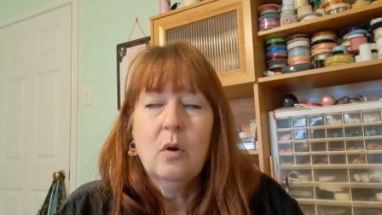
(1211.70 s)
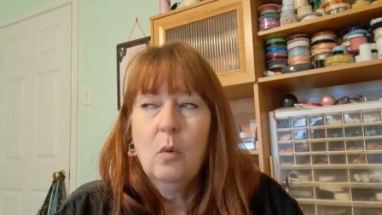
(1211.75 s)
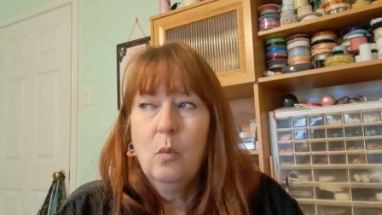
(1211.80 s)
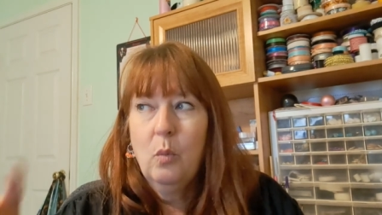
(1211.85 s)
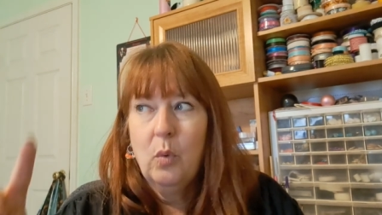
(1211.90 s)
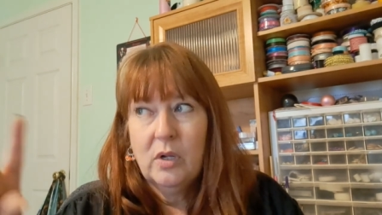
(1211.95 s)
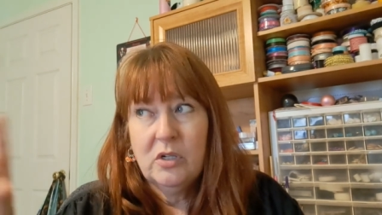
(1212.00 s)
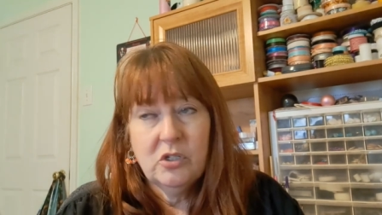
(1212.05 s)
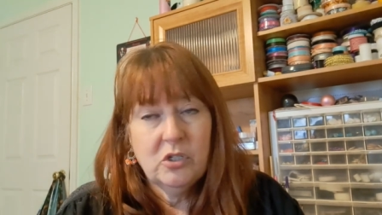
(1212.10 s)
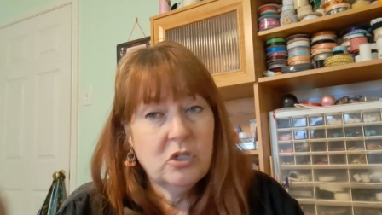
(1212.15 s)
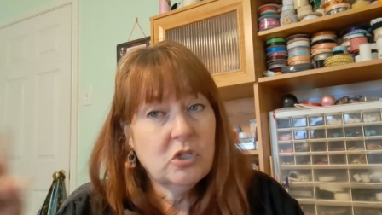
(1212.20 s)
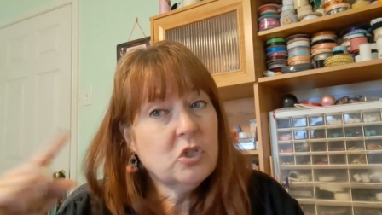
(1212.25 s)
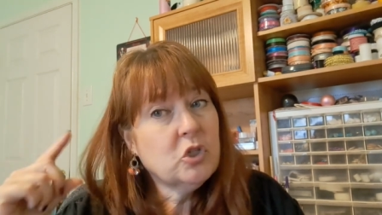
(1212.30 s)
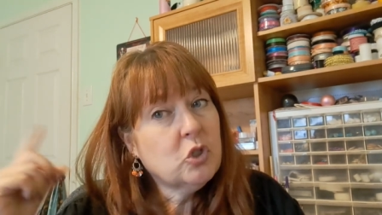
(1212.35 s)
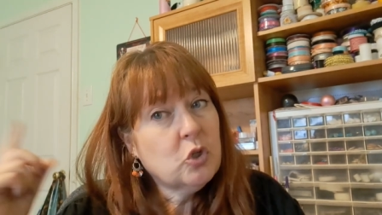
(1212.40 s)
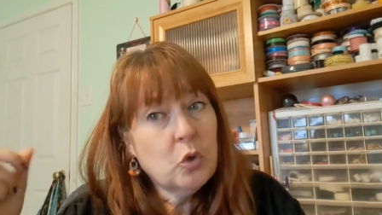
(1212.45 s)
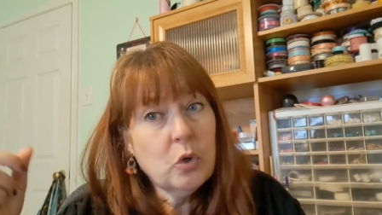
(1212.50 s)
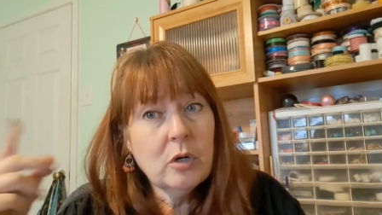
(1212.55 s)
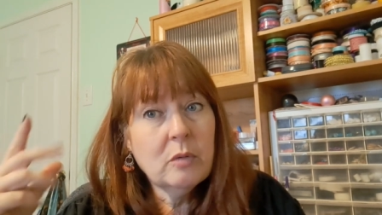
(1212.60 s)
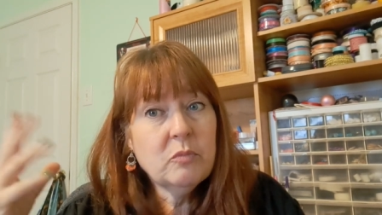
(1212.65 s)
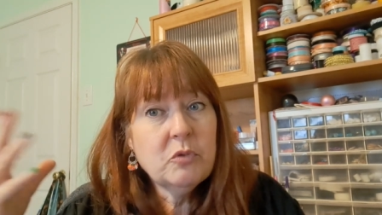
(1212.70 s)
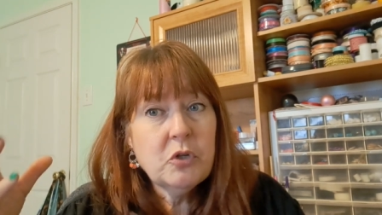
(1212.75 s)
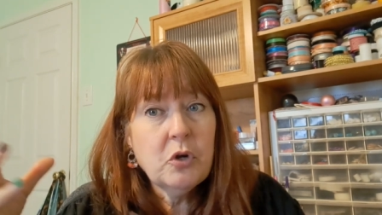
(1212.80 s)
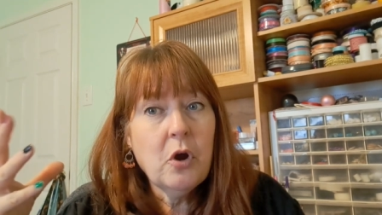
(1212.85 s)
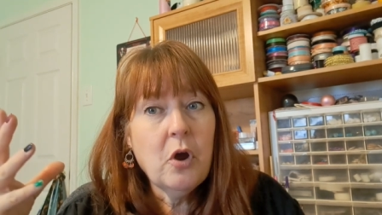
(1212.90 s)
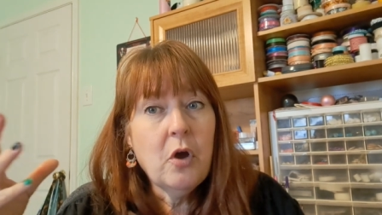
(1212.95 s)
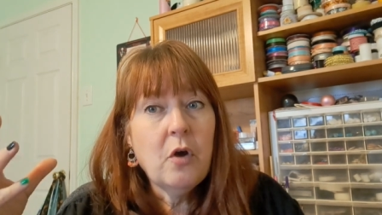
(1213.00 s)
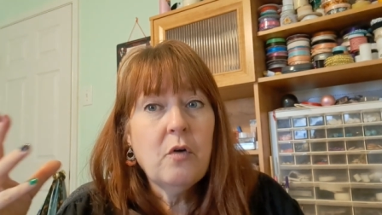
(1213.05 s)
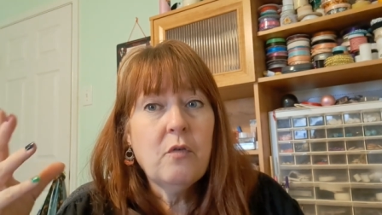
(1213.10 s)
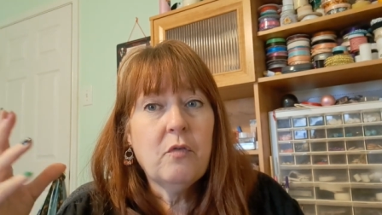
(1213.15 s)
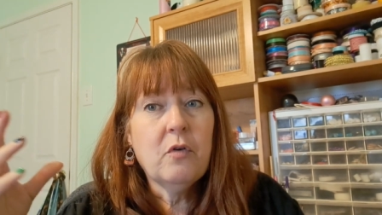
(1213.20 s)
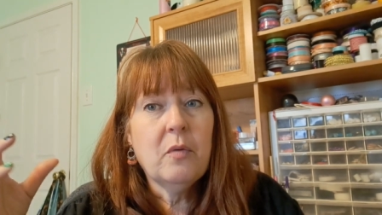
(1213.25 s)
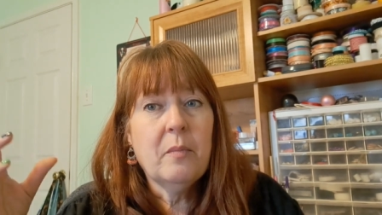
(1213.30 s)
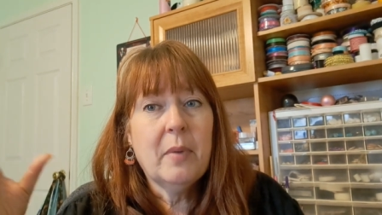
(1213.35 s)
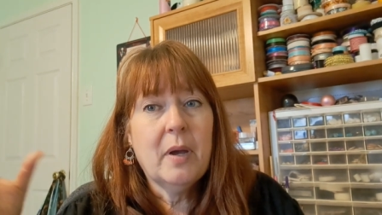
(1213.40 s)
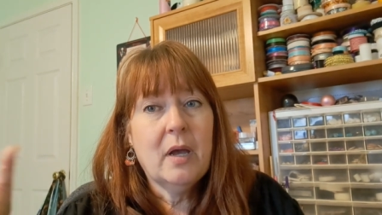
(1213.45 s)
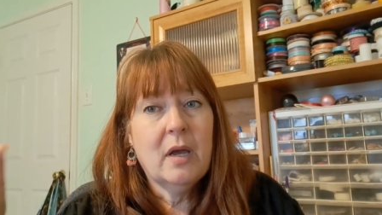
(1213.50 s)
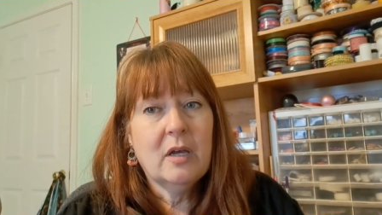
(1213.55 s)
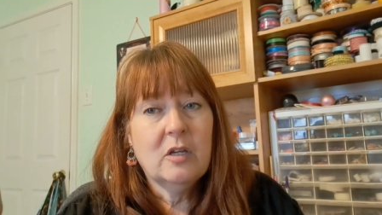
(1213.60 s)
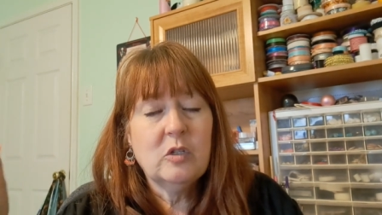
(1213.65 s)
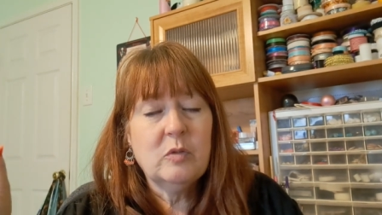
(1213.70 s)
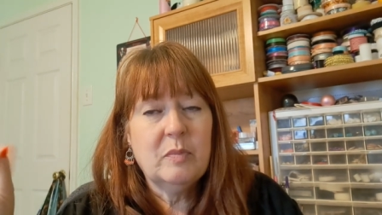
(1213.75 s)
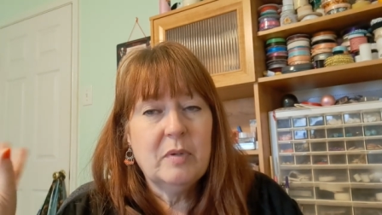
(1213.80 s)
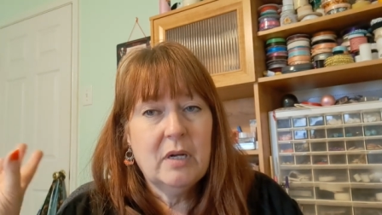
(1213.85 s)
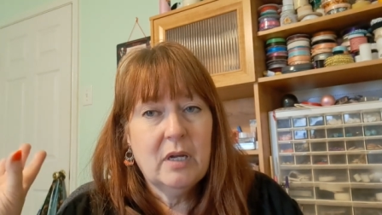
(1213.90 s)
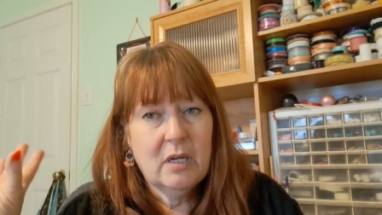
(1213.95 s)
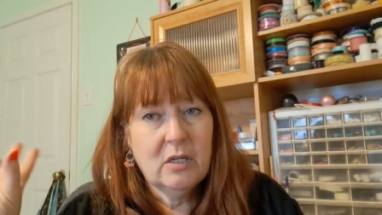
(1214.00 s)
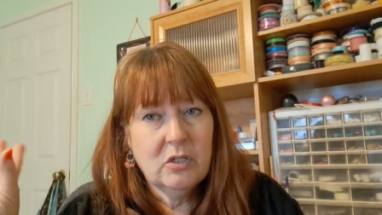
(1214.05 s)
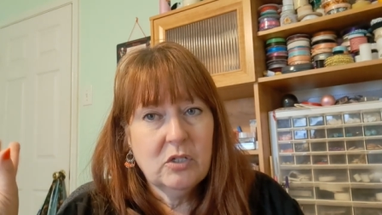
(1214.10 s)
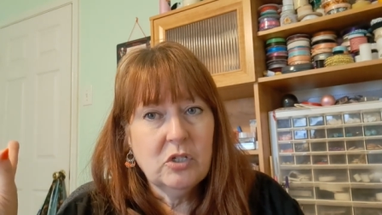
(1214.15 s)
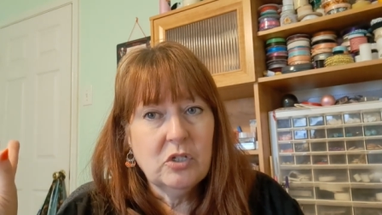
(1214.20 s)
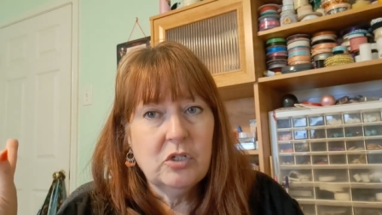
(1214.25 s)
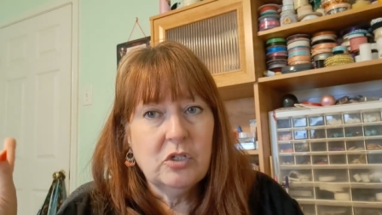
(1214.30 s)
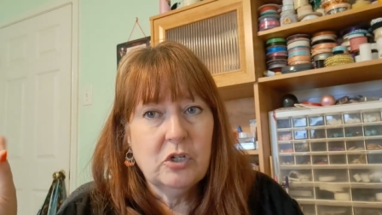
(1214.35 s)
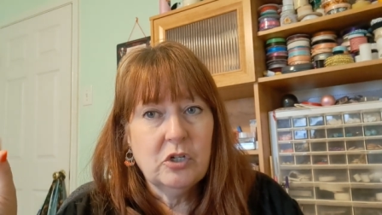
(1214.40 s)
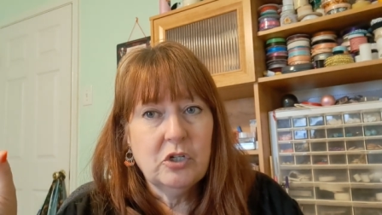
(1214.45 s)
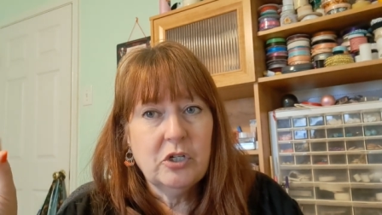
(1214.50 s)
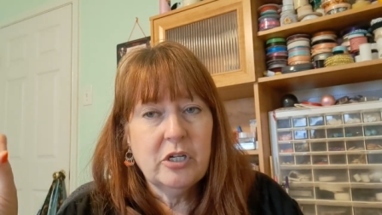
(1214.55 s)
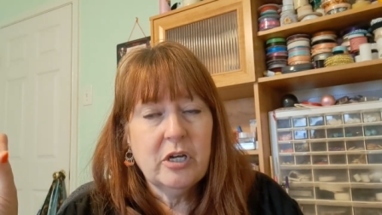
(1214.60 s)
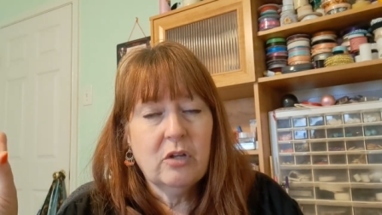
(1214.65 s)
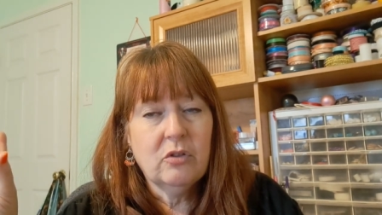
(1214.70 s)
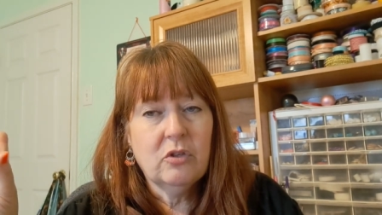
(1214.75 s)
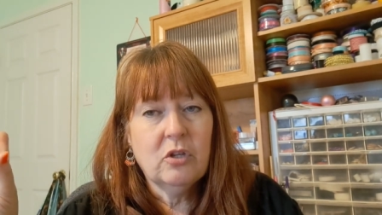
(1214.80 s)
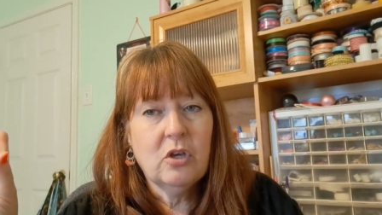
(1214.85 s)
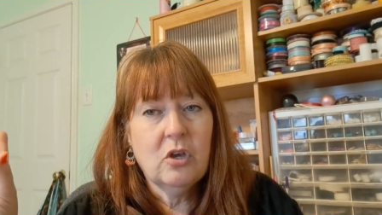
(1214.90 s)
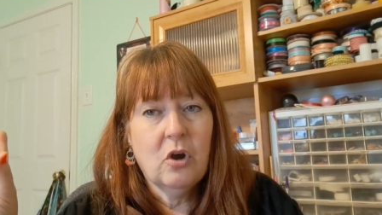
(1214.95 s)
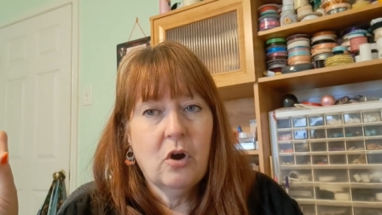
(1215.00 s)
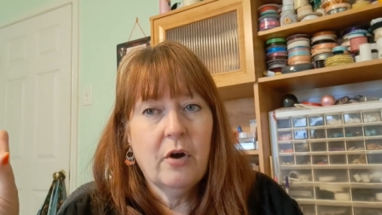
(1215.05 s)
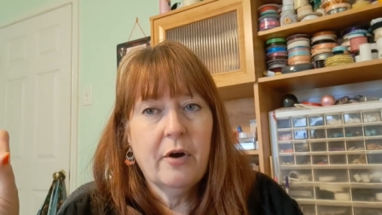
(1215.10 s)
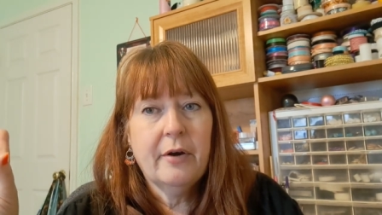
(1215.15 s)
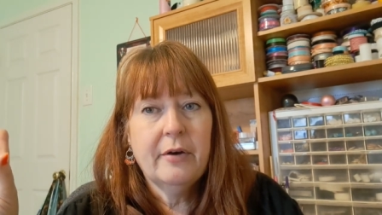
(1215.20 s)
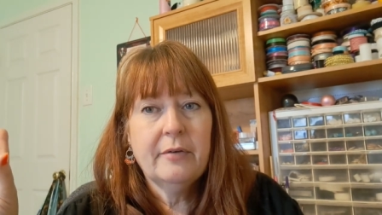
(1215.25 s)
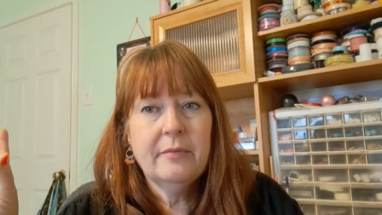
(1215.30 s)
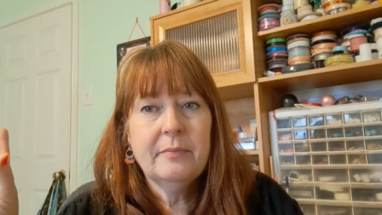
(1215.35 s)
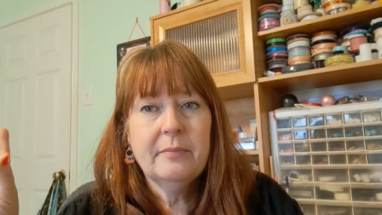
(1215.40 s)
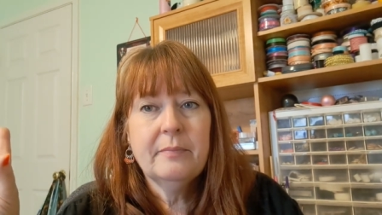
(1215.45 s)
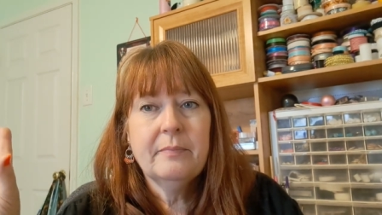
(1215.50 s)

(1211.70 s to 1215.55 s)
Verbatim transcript: Once the storms are over, my husband has to search out the yard.